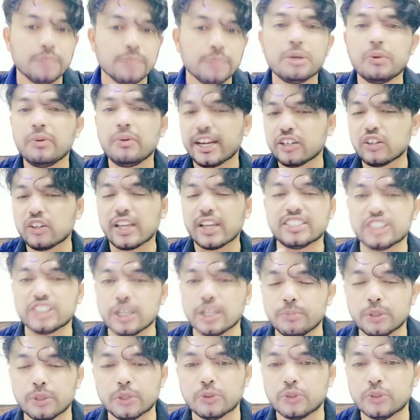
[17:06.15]
Give like the
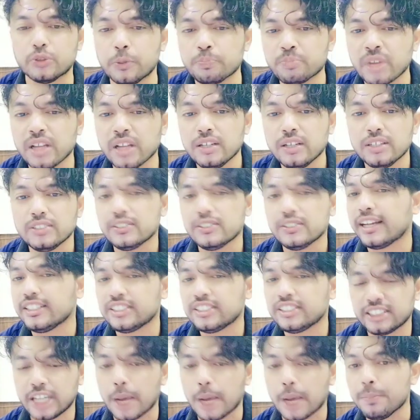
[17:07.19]
example, there is
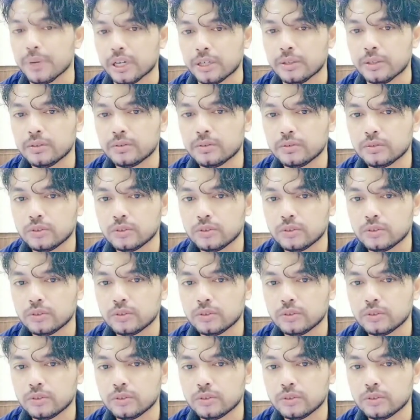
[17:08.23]
a temple